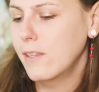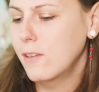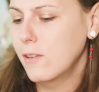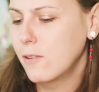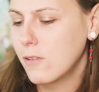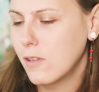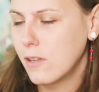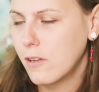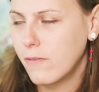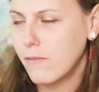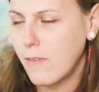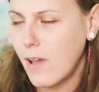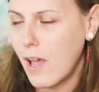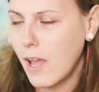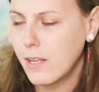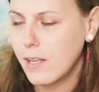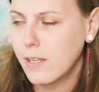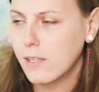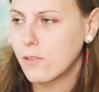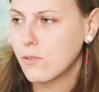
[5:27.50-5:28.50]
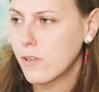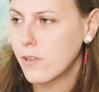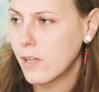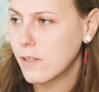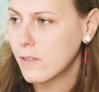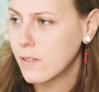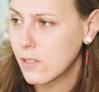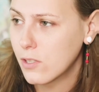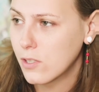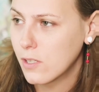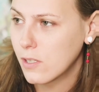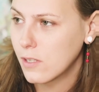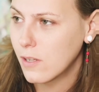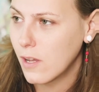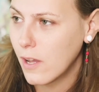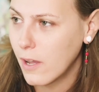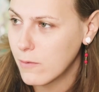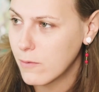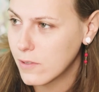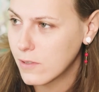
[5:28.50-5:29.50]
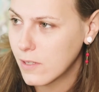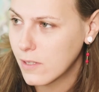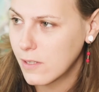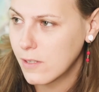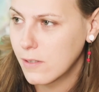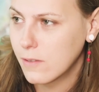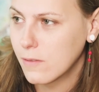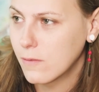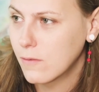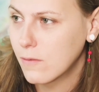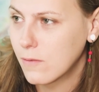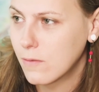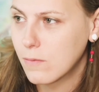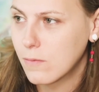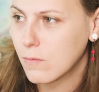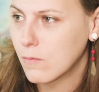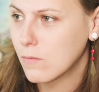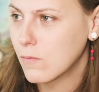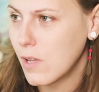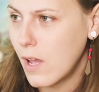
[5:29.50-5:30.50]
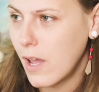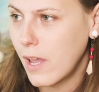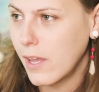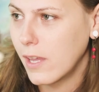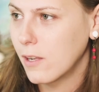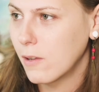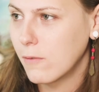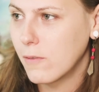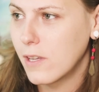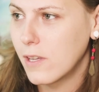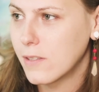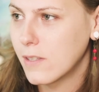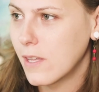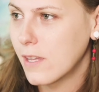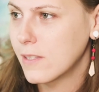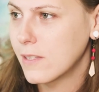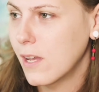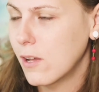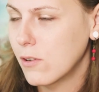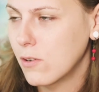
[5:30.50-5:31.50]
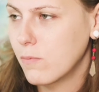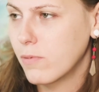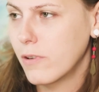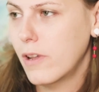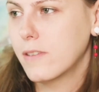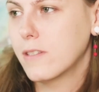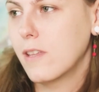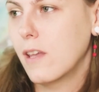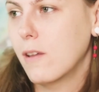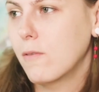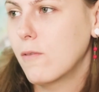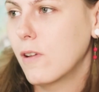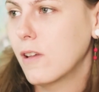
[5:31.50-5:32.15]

knew that if I didn't transition, I was gonna die anyways. That's how depressed I